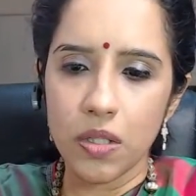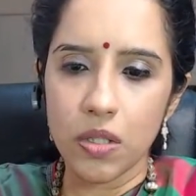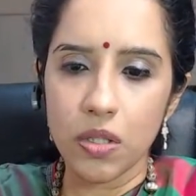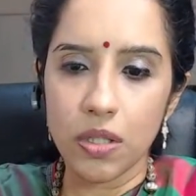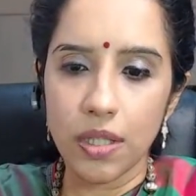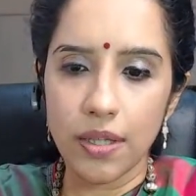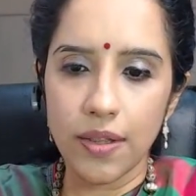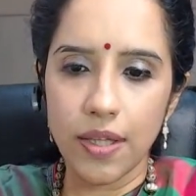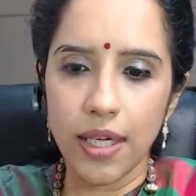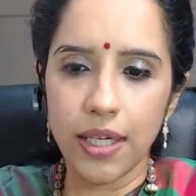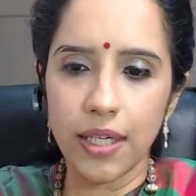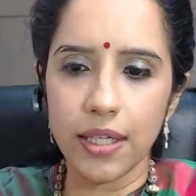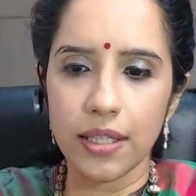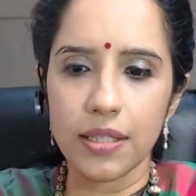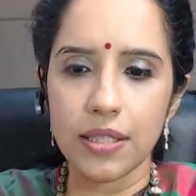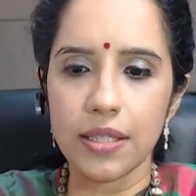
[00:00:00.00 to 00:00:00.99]
so the
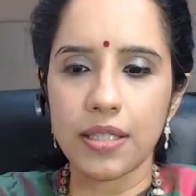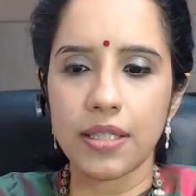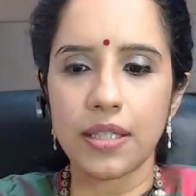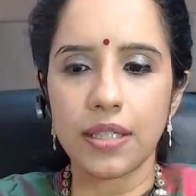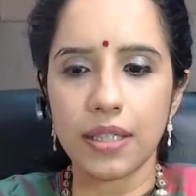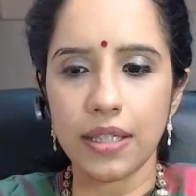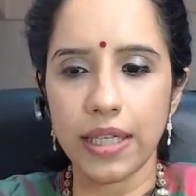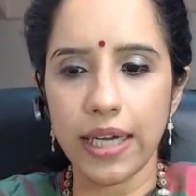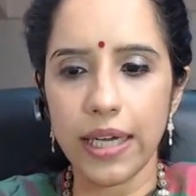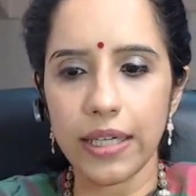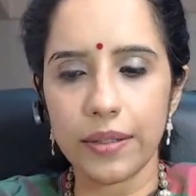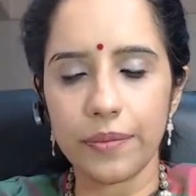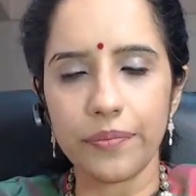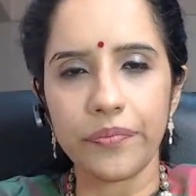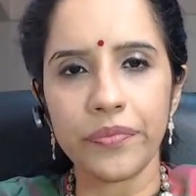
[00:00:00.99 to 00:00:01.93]
thing is that